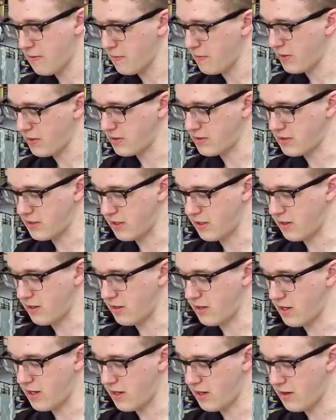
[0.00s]
But
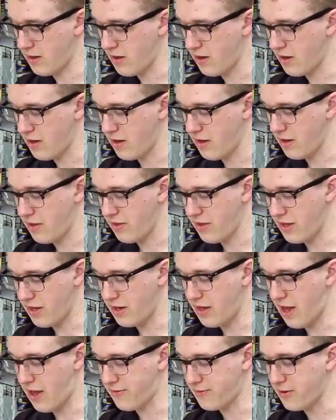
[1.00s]
uh, hey.
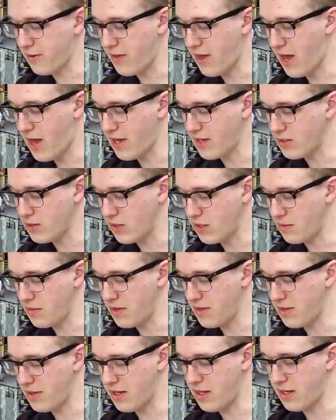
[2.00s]
Then after that is going to
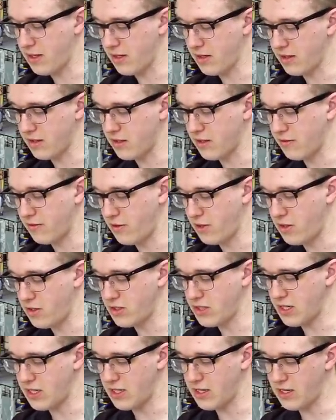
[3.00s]
be the
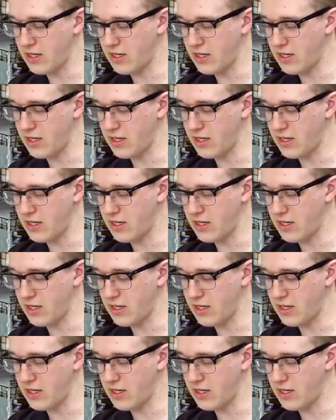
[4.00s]
Converge